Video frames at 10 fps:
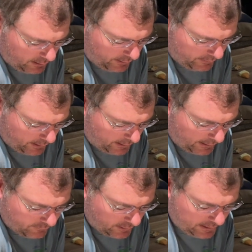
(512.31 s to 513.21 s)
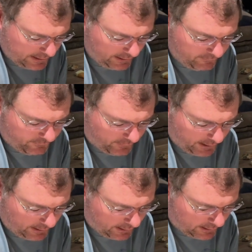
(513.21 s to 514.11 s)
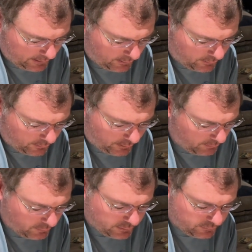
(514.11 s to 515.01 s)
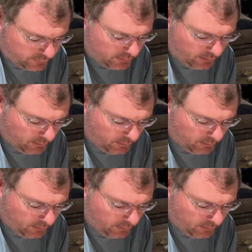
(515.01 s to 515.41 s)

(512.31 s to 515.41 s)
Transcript: And then that's a deflate, like it literally will just,